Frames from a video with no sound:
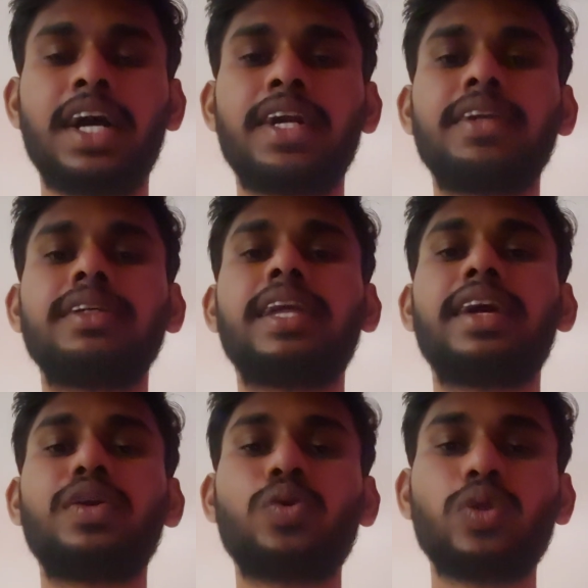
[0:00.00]
and
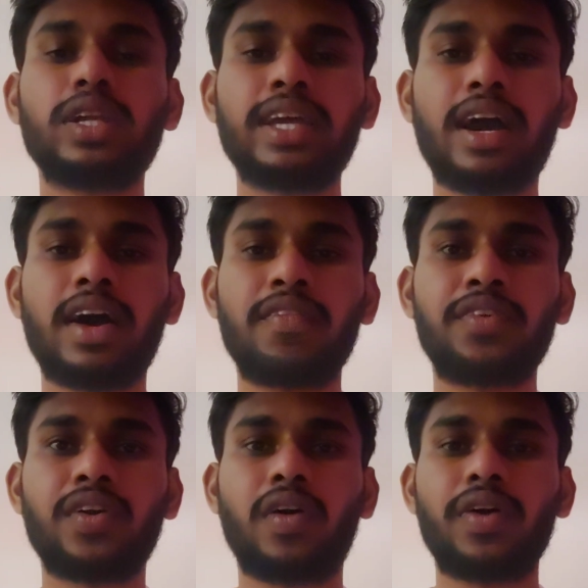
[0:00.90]
then only
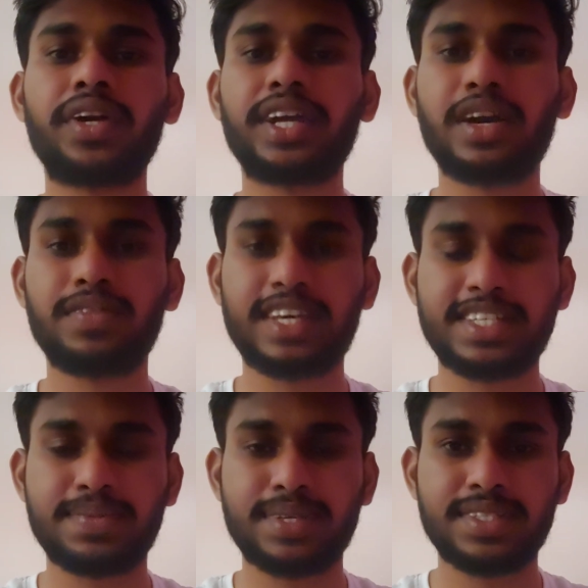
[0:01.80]
after auditing of the
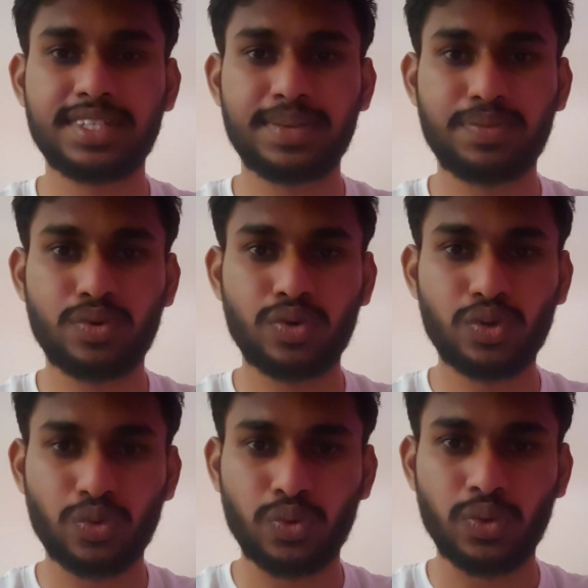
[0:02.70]
expense report
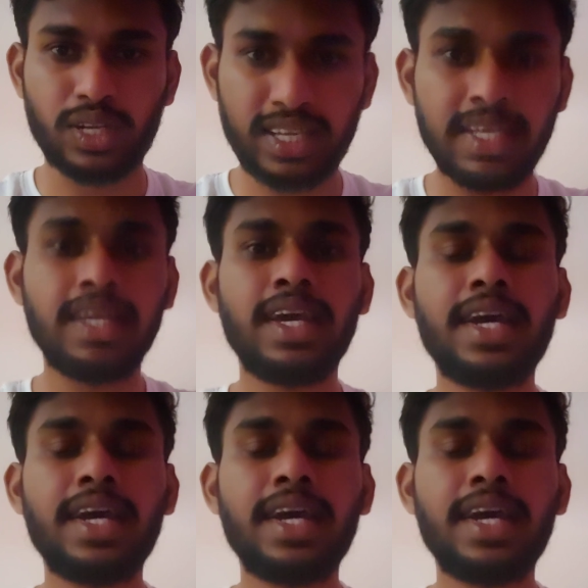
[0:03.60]
only